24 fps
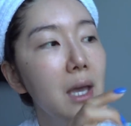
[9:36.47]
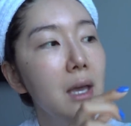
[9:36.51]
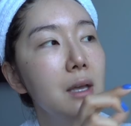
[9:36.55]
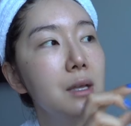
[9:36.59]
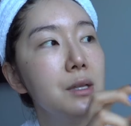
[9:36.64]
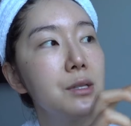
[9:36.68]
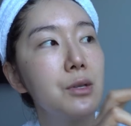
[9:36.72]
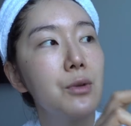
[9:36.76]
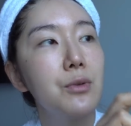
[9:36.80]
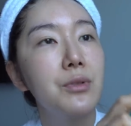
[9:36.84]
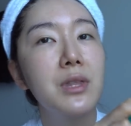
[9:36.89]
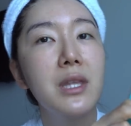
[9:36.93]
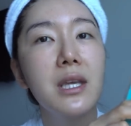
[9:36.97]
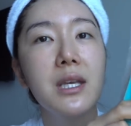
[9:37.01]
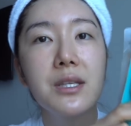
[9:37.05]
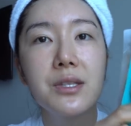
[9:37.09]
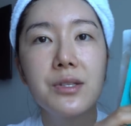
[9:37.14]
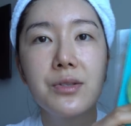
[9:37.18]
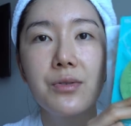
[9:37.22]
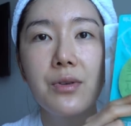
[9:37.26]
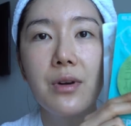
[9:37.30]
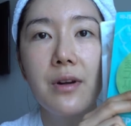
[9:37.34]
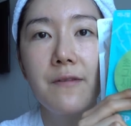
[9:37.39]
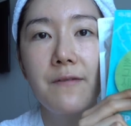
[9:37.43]
So these
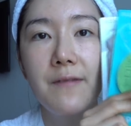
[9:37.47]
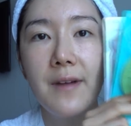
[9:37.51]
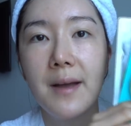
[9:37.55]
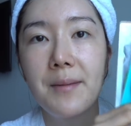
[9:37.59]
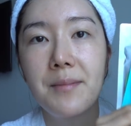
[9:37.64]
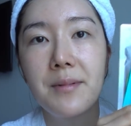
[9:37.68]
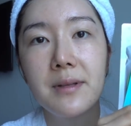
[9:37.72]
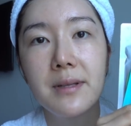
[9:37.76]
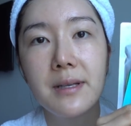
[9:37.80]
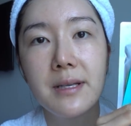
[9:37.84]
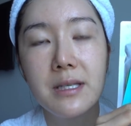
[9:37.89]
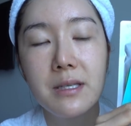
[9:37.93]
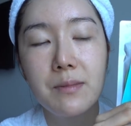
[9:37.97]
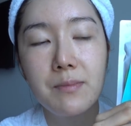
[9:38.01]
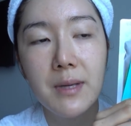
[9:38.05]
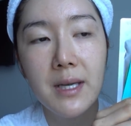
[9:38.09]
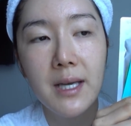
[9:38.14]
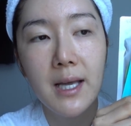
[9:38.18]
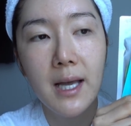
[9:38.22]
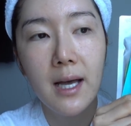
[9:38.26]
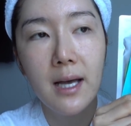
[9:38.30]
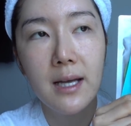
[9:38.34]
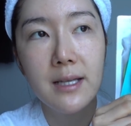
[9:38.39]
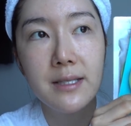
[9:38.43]
two are fabulous
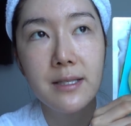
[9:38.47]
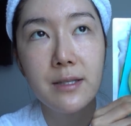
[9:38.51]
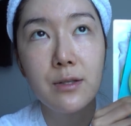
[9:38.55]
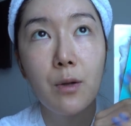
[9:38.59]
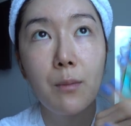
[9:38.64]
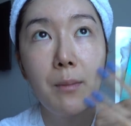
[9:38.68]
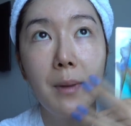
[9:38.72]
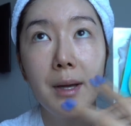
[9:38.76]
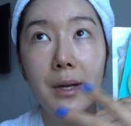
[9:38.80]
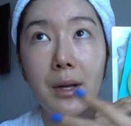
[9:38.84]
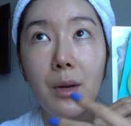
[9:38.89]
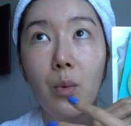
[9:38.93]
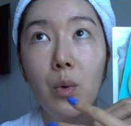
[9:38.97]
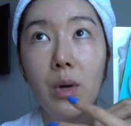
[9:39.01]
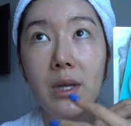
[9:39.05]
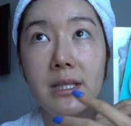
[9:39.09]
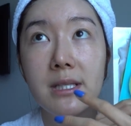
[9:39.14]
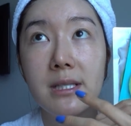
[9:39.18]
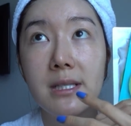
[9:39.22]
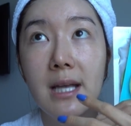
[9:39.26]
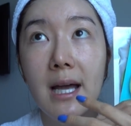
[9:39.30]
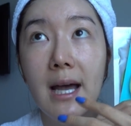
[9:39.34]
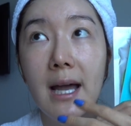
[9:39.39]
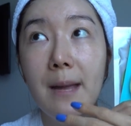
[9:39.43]
because no matter what
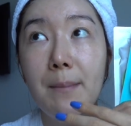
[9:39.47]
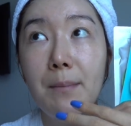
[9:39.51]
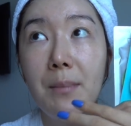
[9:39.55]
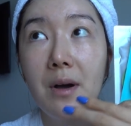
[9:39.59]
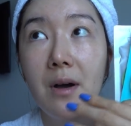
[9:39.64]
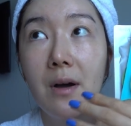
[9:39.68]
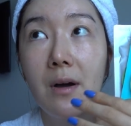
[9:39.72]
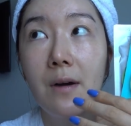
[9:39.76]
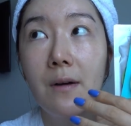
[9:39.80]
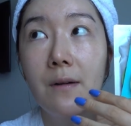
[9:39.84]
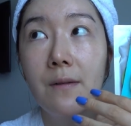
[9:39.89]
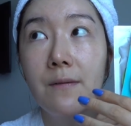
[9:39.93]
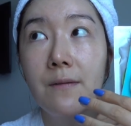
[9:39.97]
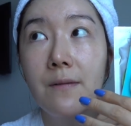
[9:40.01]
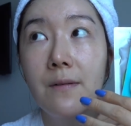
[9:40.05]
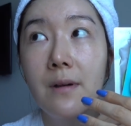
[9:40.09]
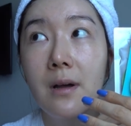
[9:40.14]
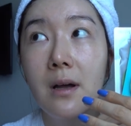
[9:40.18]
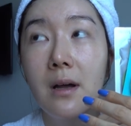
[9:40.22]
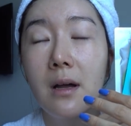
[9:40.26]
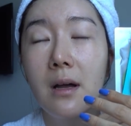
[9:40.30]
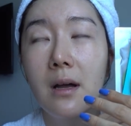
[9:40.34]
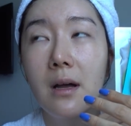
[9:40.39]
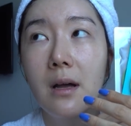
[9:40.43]
type of
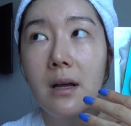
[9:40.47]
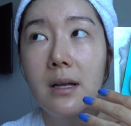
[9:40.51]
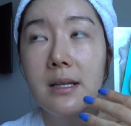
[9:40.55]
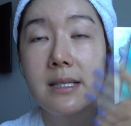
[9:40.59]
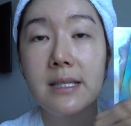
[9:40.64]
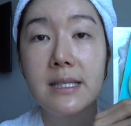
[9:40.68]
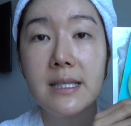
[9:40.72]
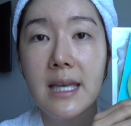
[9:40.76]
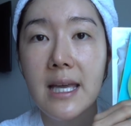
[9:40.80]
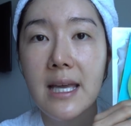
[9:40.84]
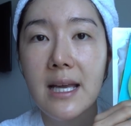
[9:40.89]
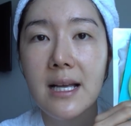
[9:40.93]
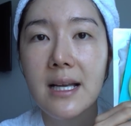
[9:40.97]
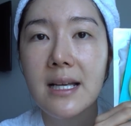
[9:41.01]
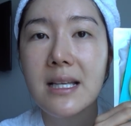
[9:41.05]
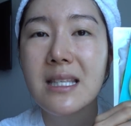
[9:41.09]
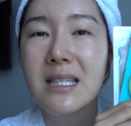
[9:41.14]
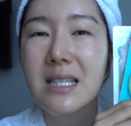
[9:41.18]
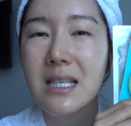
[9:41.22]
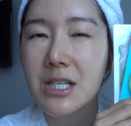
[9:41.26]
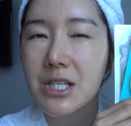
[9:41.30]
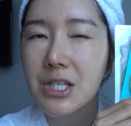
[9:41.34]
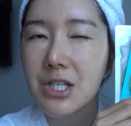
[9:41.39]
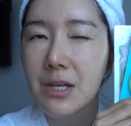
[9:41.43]
skin
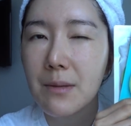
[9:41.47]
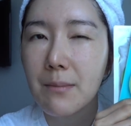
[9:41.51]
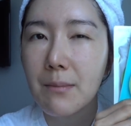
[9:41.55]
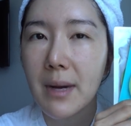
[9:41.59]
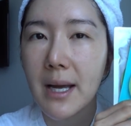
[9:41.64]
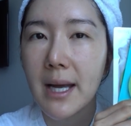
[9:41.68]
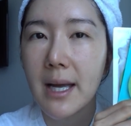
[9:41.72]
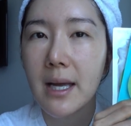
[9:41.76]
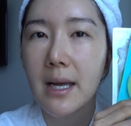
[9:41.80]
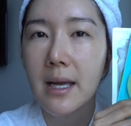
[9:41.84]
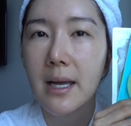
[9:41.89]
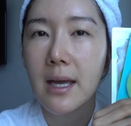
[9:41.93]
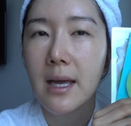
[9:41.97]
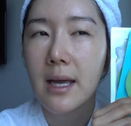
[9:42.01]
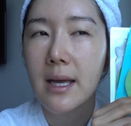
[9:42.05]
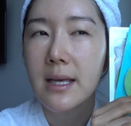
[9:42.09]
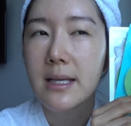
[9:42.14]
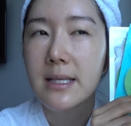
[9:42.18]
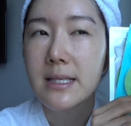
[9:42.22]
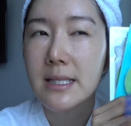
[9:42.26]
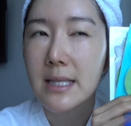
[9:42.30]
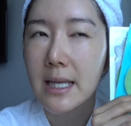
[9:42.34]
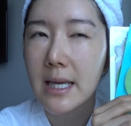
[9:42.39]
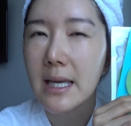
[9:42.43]
condition my
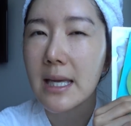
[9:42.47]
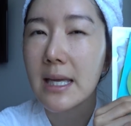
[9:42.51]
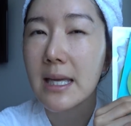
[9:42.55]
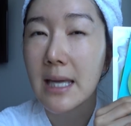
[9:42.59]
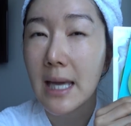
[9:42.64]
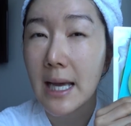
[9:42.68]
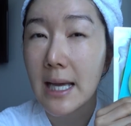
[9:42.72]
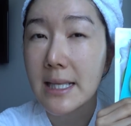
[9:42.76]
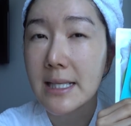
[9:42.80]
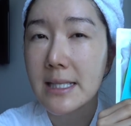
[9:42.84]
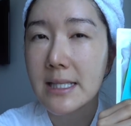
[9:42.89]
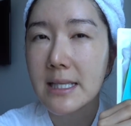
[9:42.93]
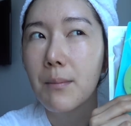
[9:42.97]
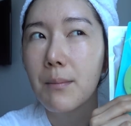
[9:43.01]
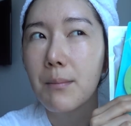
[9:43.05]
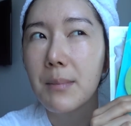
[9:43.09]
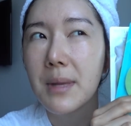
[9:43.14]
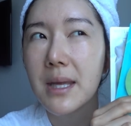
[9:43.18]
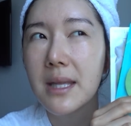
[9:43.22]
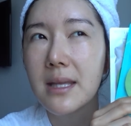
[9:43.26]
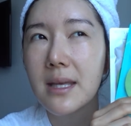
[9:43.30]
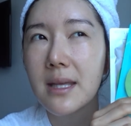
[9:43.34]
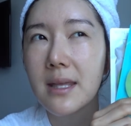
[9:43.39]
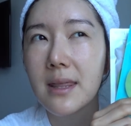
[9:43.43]
skin gets,
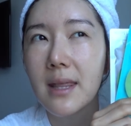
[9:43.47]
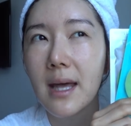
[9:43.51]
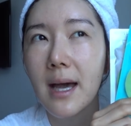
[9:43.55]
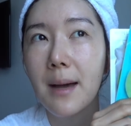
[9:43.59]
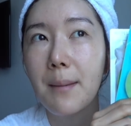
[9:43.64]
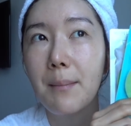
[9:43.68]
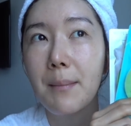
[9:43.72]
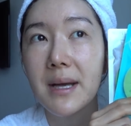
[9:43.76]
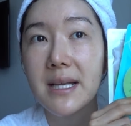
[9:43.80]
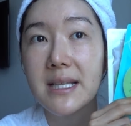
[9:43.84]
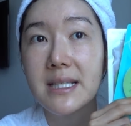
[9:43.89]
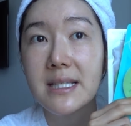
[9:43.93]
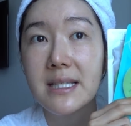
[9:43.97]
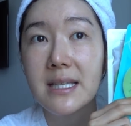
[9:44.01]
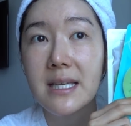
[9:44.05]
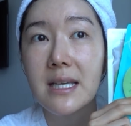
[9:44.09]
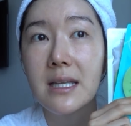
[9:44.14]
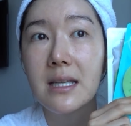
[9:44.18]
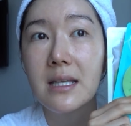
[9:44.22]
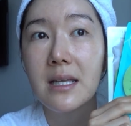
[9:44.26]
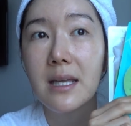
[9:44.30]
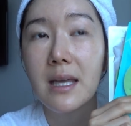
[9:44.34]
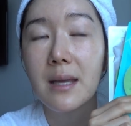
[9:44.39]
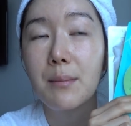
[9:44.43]
meaning that my skin
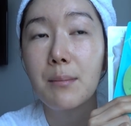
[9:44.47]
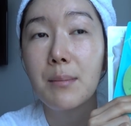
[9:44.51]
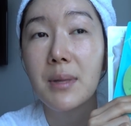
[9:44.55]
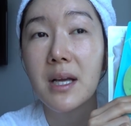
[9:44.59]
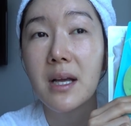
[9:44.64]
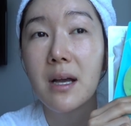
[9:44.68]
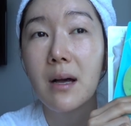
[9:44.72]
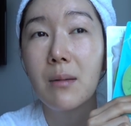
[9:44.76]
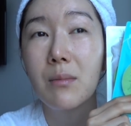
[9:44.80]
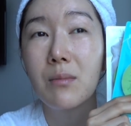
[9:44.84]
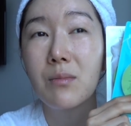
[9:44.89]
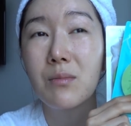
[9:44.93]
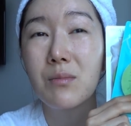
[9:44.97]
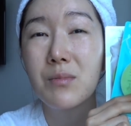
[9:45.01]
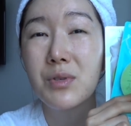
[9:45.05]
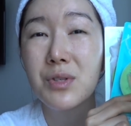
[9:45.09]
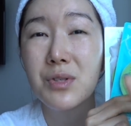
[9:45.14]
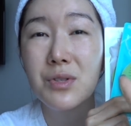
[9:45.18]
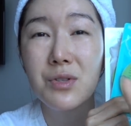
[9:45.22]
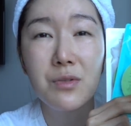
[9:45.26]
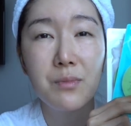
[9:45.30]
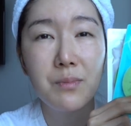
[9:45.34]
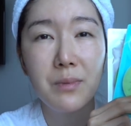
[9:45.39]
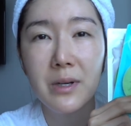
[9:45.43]
can become
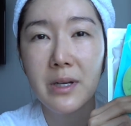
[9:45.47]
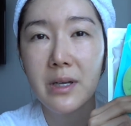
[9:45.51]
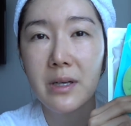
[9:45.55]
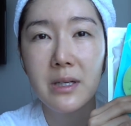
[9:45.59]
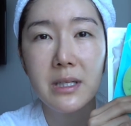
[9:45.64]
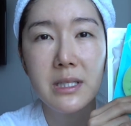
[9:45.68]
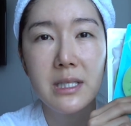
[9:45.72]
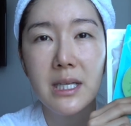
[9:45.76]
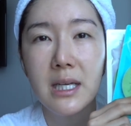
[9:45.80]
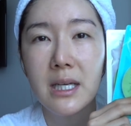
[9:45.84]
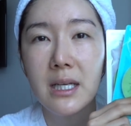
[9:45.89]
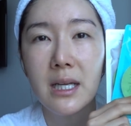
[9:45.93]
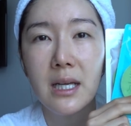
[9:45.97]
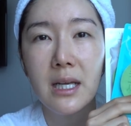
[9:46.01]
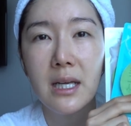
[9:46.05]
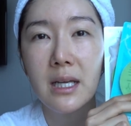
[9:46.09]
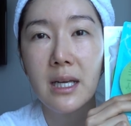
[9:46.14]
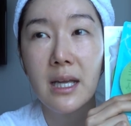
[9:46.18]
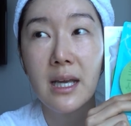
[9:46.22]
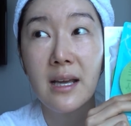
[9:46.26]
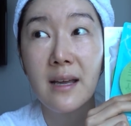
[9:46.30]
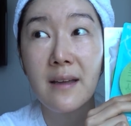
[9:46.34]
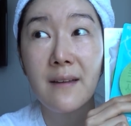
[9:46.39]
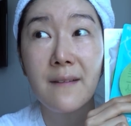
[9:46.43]
super irritated,
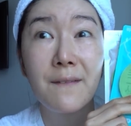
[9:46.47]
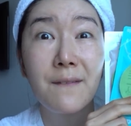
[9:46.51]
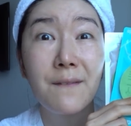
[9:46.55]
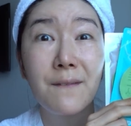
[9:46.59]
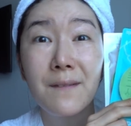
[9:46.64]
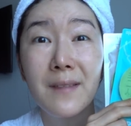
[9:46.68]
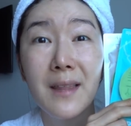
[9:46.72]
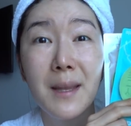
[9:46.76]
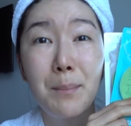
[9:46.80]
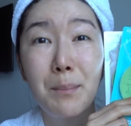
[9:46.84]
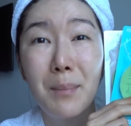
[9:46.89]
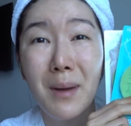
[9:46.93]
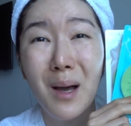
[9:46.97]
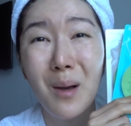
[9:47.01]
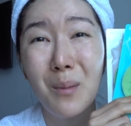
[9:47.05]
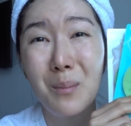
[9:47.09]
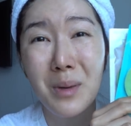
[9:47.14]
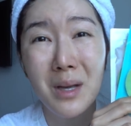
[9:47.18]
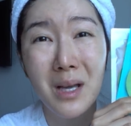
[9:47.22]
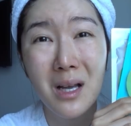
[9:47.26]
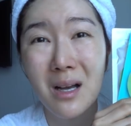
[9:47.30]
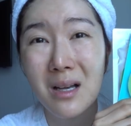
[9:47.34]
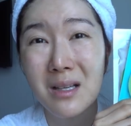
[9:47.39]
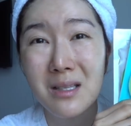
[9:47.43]
it can flip out
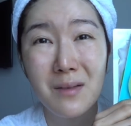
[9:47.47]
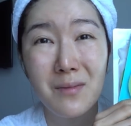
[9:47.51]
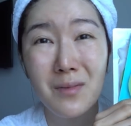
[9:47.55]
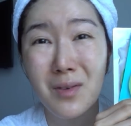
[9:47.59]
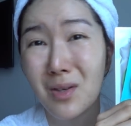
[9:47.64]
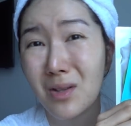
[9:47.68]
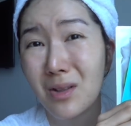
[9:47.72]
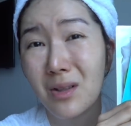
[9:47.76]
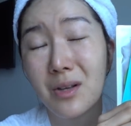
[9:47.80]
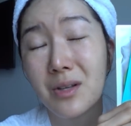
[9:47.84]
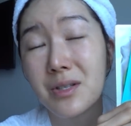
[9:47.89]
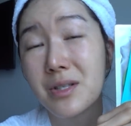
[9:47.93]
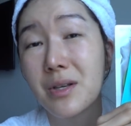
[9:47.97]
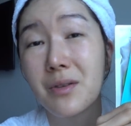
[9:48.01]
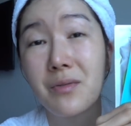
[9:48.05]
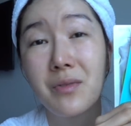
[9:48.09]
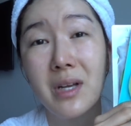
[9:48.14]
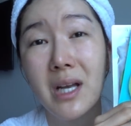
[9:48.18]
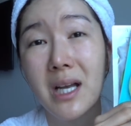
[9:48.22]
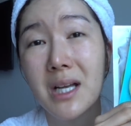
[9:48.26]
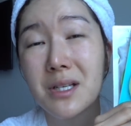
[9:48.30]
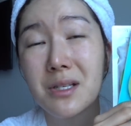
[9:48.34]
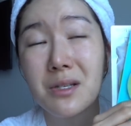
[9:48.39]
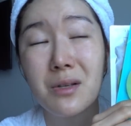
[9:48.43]
because of an allergic
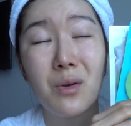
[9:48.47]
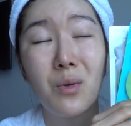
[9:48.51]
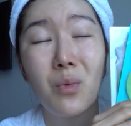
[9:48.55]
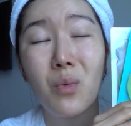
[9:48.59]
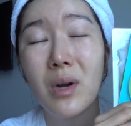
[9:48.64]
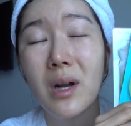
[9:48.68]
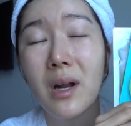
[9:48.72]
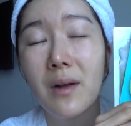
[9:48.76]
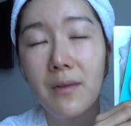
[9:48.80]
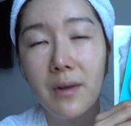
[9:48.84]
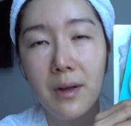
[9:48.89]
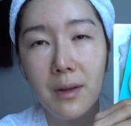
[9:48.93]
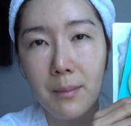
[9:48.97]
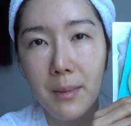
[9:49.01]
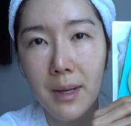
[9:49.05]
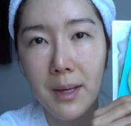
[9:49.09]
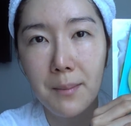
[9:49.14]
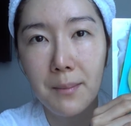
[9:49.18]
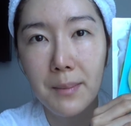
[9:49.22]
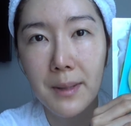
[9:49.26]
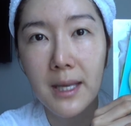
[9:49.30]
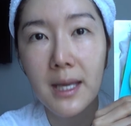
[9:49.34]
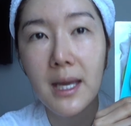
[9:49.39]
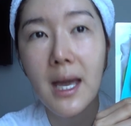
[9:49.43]
reaction or whatever it may
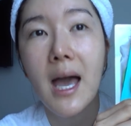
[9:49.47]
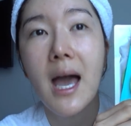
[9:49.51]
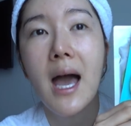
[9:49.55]
be,